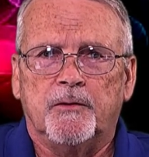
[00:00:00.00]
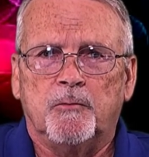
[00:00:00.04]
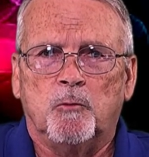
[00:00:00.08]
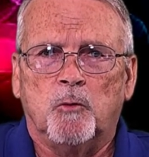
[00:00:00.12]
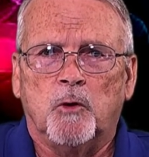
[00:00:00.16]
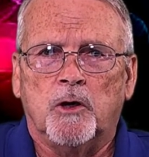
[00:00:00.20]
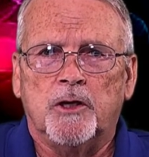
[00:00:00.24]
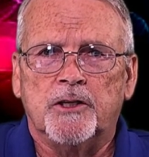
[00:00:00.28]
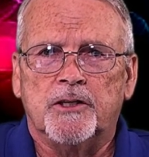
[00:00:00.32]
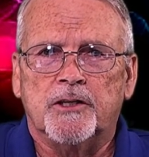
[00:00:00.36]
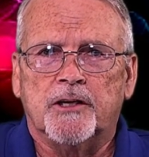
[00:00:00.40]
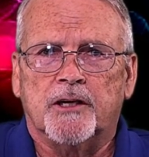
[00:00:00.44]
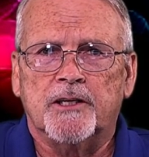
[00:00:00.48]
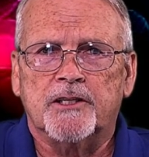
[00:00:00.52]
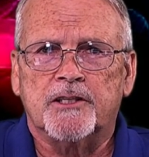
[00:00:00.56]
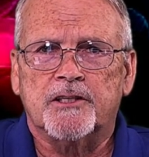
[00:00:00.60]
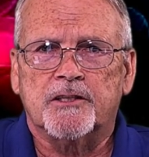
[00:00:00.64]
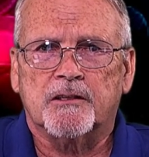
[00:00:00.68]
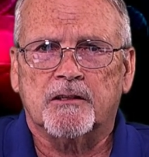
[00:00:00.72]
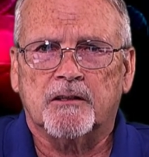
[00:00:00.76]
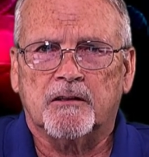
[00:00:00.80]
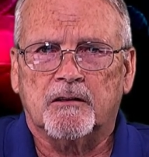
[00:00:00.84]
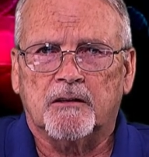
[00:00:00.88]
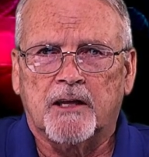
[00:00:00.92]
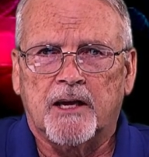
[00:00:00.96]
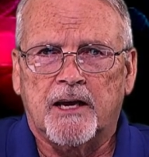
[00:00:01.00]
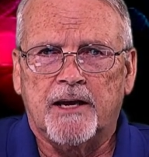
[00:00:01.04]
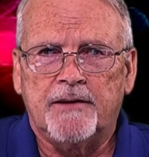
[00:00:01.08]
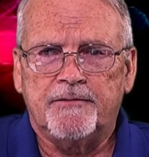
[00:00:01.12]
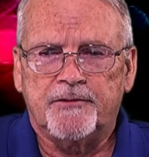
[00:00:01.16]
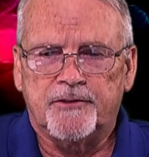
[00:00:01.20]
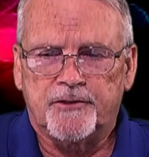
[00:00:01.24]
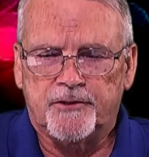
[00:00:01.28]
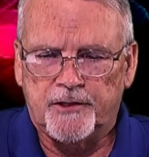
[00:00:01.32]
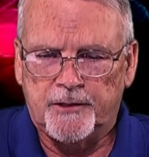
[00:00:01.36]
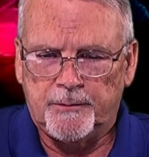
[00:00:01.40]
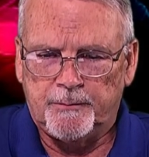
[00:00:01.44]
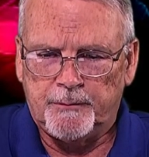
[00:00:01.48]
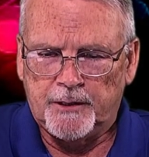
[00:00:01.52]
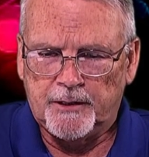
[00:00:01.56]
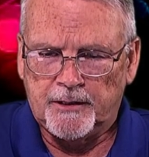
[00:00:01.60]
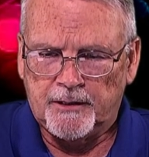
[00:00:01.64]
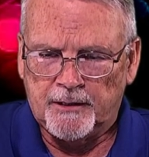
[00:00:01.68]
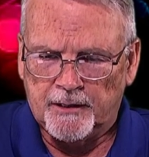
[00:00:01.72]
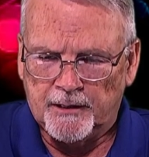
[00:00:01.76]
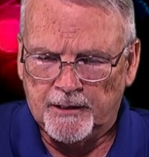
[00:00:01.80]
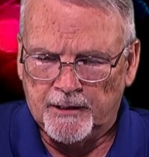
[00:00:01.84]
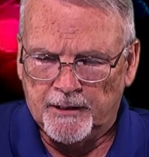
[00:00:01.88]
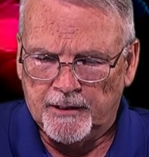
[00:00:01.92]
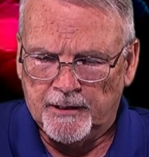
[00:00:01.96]
one touch live
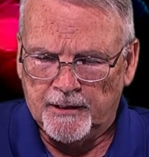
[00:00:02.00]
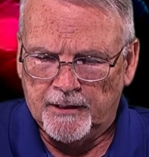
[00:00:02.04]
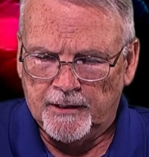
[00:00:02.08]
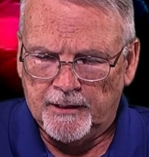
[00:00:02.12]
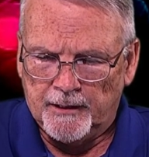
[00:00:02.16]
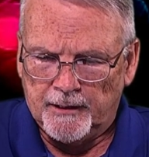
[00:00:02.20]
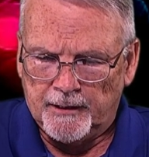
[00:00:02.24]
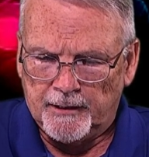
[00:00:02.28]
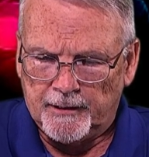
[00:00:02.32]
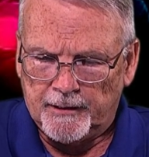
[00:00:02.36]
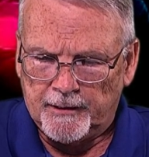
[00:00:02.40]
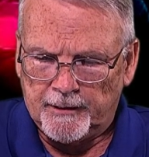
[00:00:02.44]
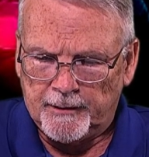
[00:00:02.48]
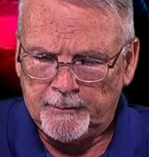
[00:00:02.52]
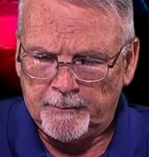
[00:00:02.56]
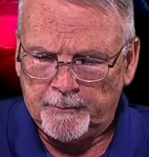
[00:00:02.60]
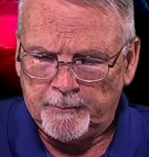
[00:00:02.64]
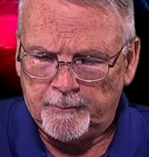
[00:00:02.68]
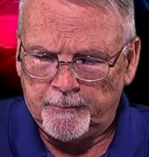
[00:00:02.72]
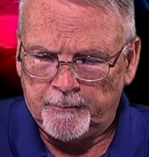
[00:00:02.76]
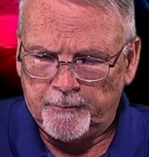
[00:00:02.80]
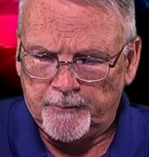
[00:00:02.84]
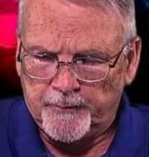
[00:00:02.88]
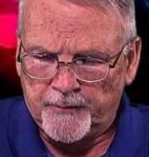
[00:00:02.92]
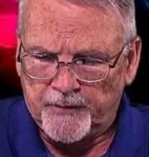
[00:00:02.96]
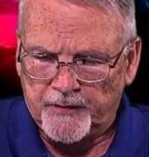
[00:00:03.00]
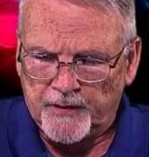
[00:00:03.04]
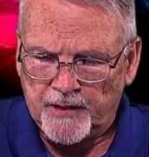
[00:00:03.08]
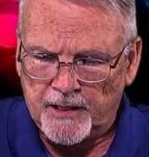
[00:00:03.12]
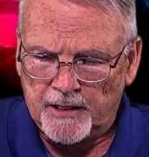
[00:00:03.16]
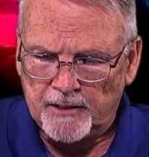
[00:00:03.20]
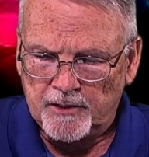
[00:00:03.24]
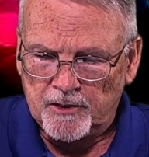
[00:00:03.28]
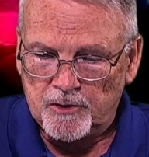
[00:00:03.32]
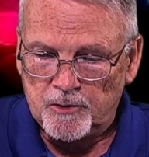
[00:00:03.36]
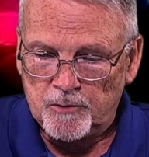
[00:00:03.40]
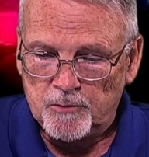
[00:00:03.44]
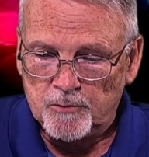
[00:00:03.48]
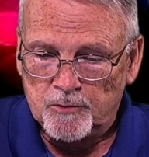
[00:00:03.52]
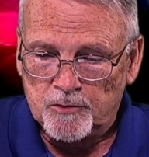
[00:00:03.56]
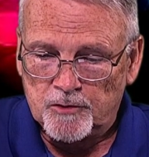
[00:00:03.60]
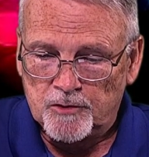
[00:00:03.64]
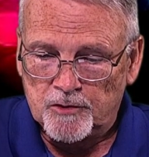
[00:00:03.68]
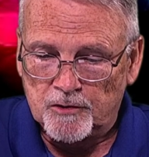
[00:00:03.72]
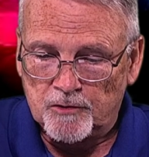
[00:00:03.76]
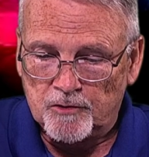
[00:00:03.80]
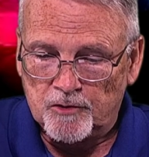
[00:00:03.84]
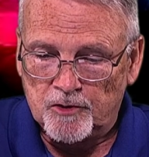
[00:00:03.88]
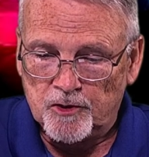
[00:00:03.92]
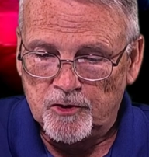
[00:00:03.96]
streaming that used
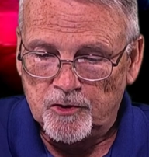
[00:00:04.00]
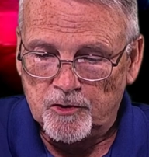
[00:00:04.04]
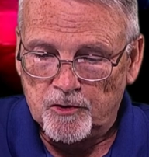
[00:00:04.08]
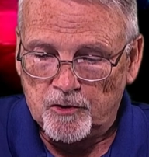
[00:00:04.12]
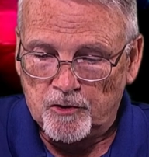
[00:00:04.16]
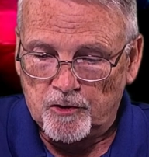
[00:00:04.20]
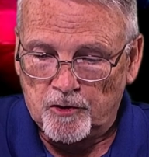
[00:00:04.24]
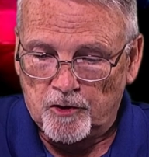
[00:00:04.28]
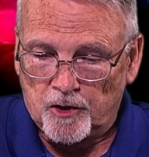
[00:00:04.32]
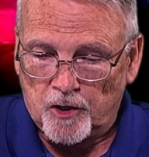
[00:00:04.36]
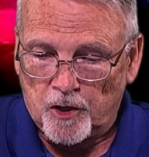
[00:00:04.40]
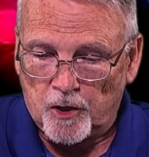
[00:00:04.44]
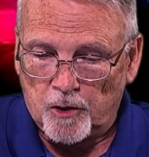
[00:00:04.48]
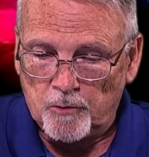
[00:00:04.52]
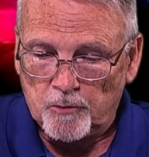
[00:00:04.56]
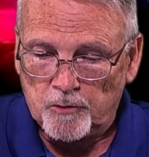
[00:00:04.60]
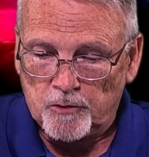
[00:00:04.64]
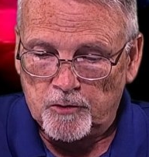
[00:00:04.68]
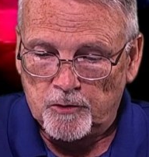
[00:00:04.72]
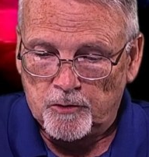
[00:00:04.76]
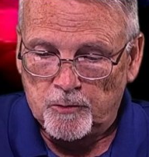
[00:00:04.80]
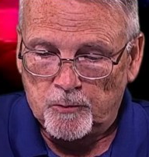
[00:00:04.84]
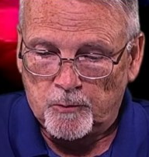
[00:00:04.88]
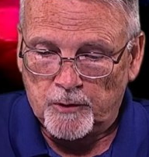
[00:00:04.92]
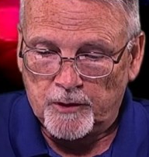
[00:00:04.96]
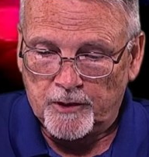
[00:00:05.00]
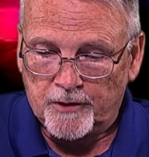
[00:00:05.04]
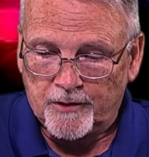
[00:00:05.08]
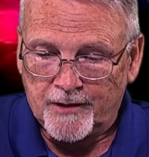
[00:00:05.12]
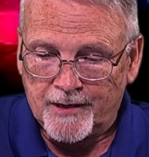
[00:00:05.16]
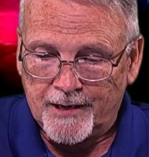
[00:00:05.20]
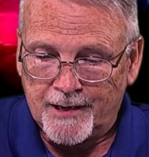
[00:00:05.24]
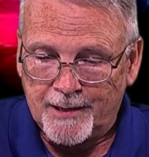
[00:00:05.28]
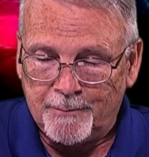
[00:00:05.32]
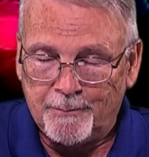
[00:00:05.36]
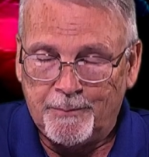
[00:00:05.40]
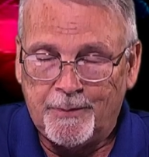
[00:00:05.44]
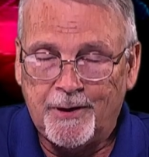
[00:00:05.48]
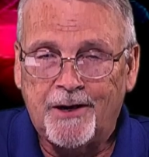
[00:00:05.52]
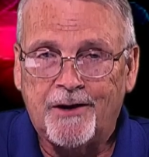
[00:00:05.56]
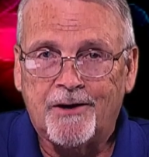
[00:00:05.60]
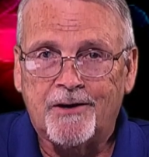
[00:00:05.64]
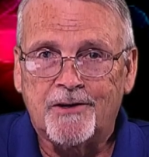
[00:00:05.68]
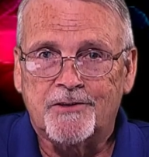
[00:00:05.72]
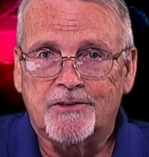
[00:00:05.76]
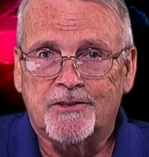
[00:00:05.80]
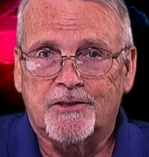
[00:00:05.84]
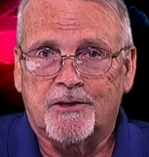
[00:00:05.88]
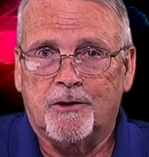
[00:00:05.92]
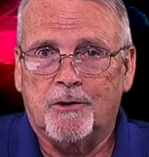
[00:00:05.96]
to go to Twitter and
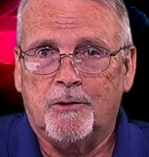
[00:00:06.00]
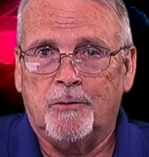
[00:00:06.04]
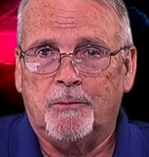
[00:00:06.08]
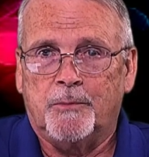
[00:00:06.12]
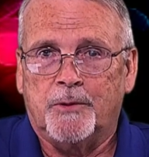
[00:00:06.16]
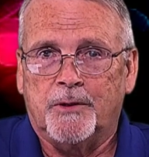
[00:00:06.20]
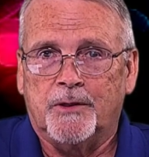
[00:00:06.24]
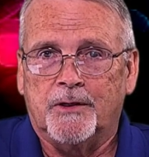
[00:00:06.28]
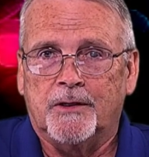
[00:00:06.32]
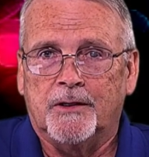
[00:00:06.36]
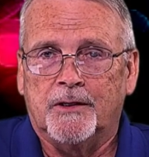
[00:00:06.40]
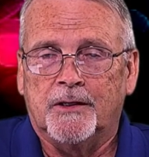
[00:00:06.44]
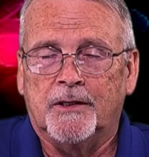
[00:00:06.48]
Periscope.